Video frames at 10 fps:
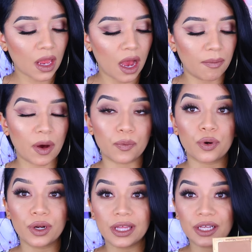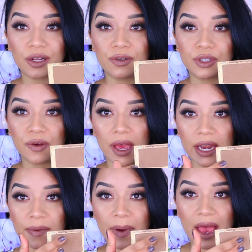Um, I'm really close to
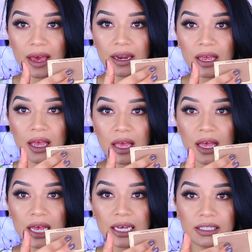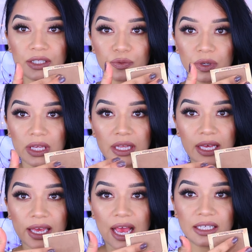hitting pan. It's really
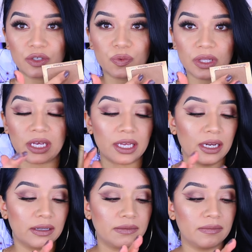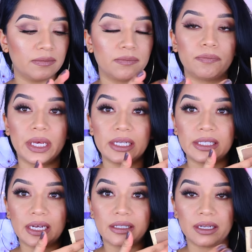like, it has a really big
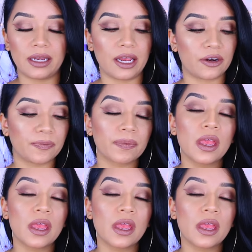dent in here.